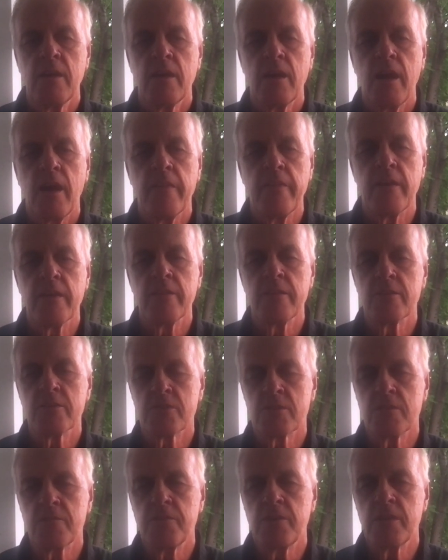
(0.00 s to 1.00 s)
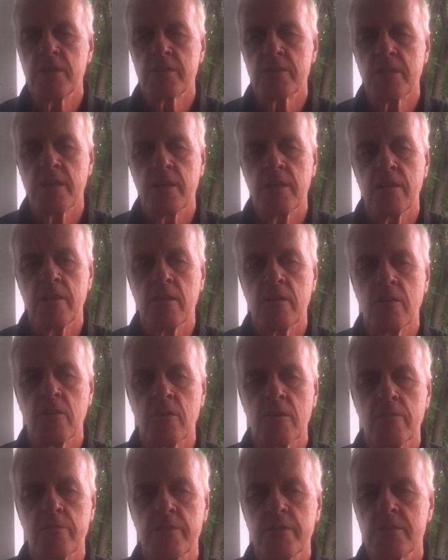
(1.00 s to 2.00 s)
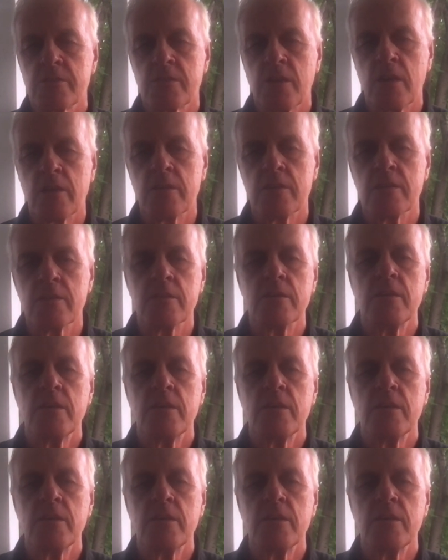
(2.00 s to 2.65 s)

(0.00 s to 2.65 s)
And then there's the VSN or Vistana